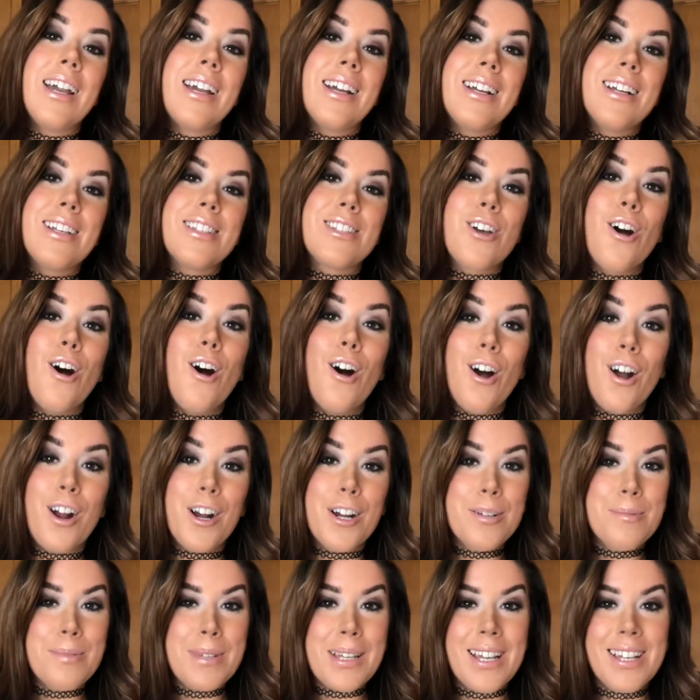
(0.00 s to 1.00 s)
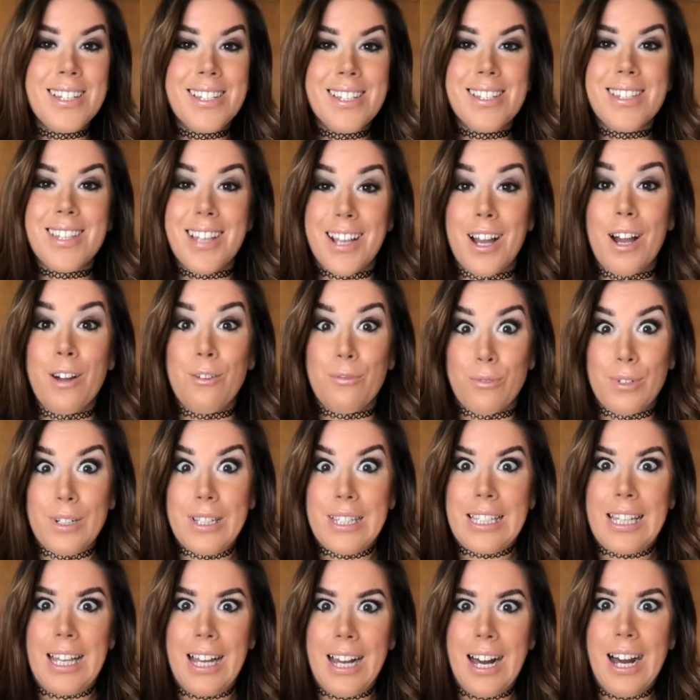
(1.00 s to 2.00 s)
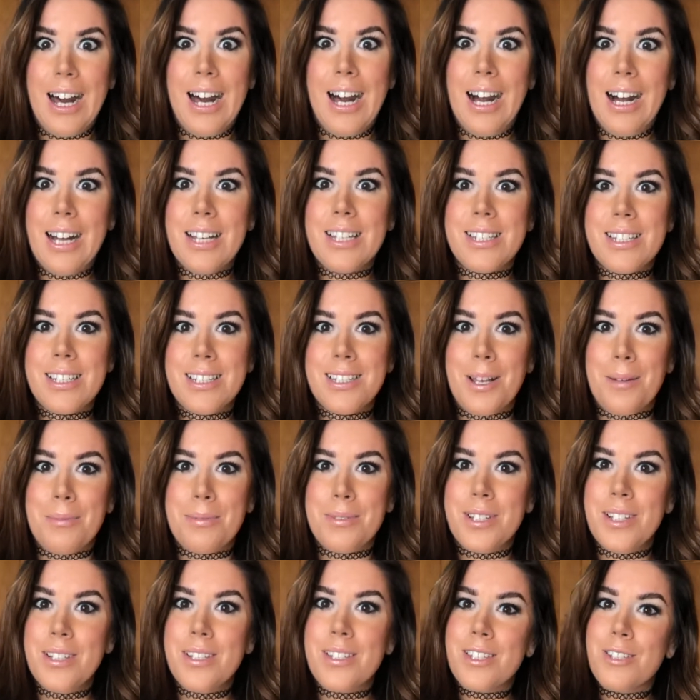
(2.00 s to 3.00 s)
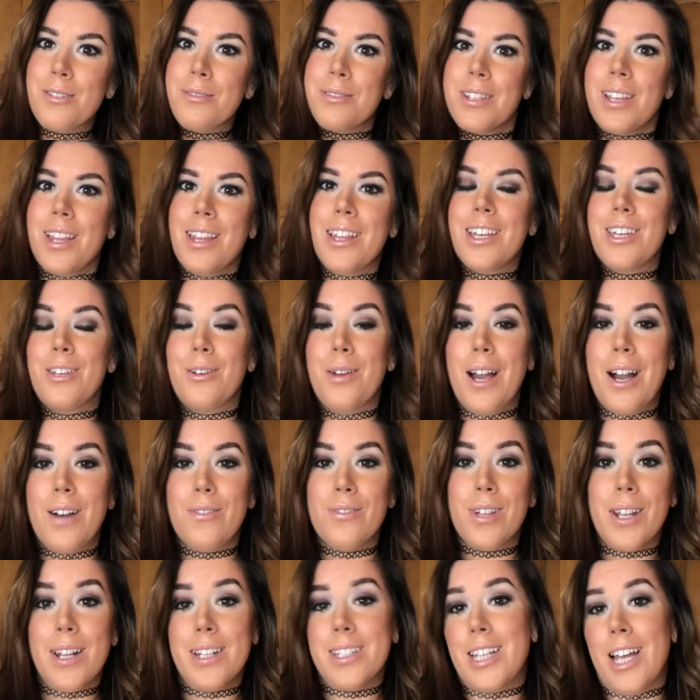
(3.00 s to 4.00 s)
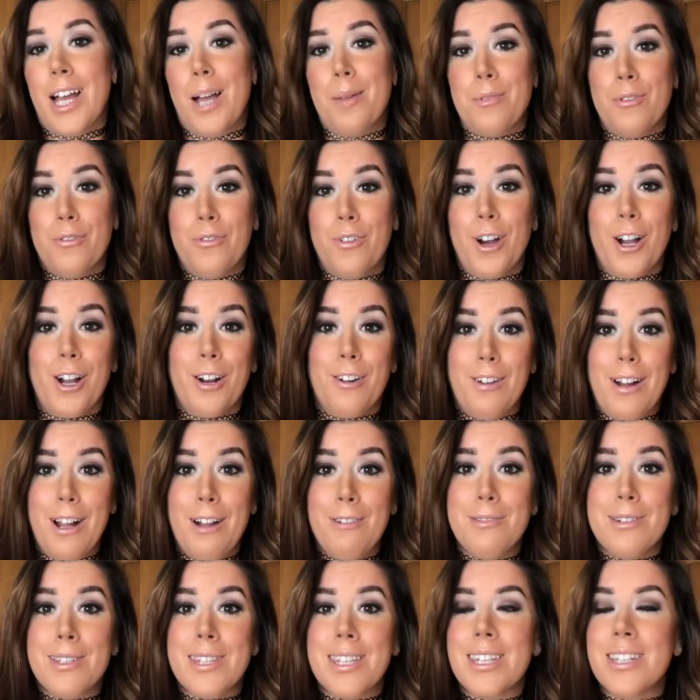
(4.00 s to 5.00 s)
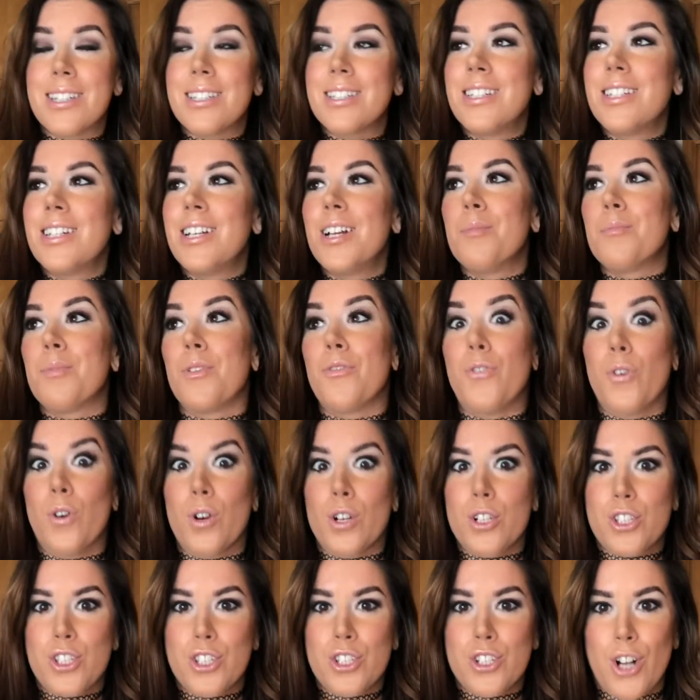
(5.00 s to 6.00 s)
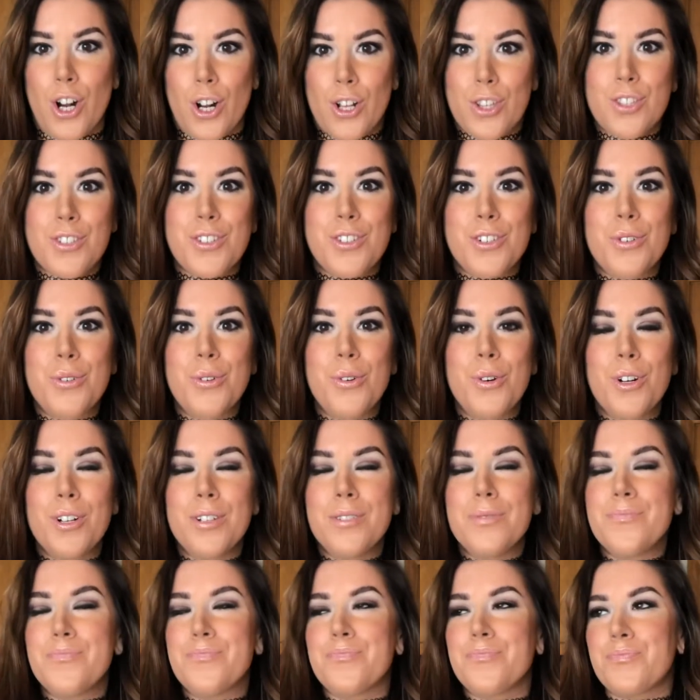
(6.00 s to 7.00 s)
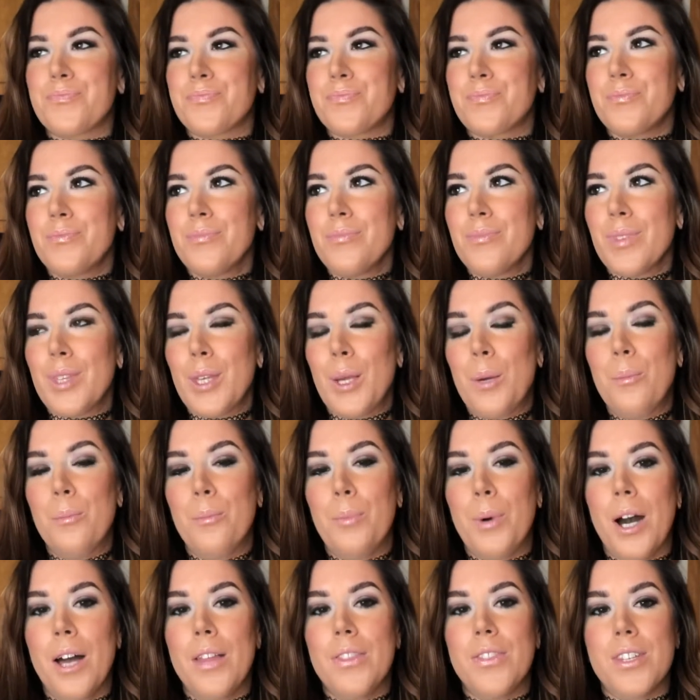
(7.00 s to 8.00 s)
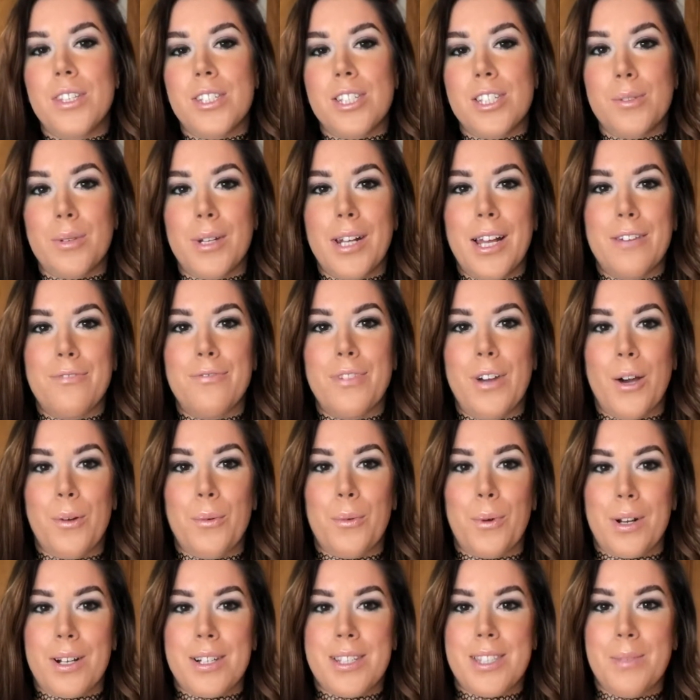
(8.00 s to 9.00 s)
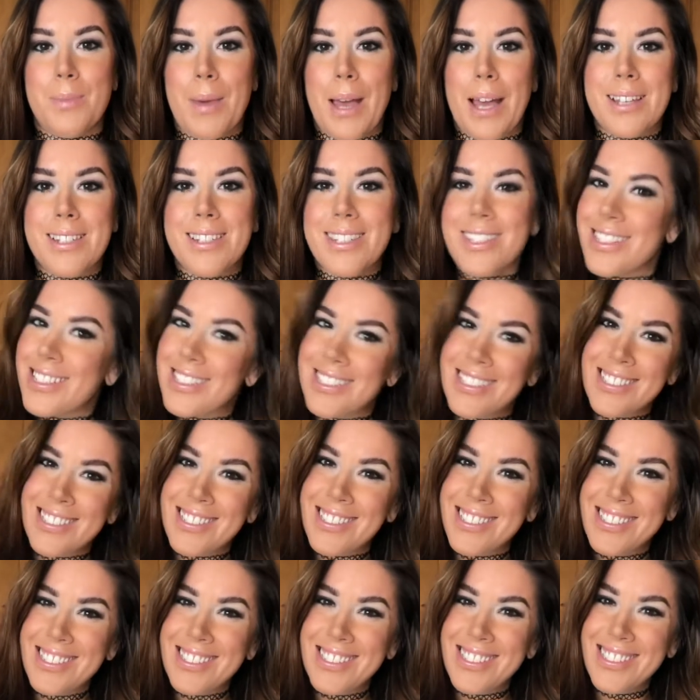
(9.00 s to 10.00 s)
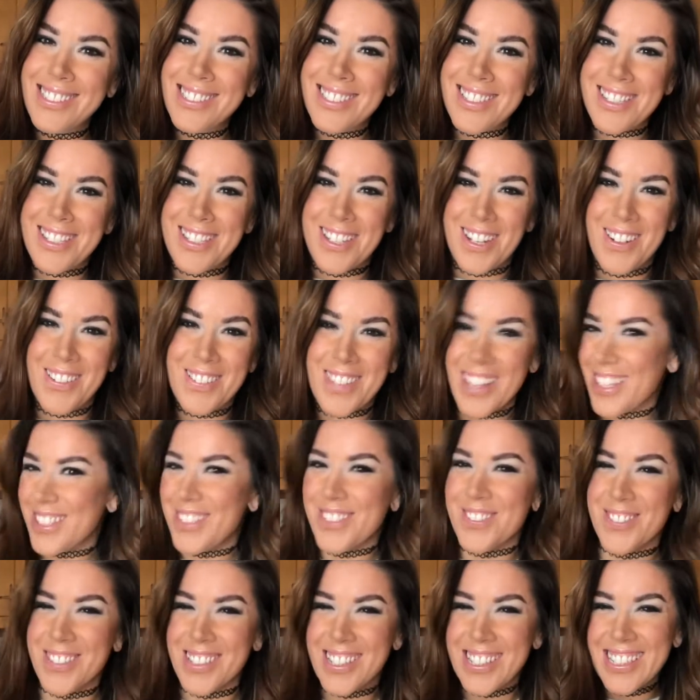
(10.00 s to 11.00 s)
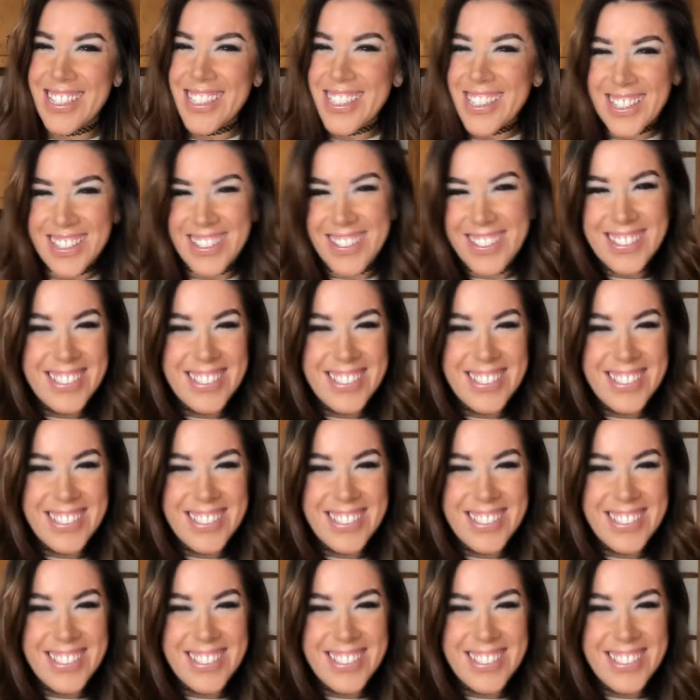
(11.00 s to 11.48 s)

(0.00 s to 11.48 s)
It's hard because it's like a really hot substance, so it's not like you have a lot of time to fuck around with it before it starts to cool. But this is what I found works the best. So that's what we're gonna do.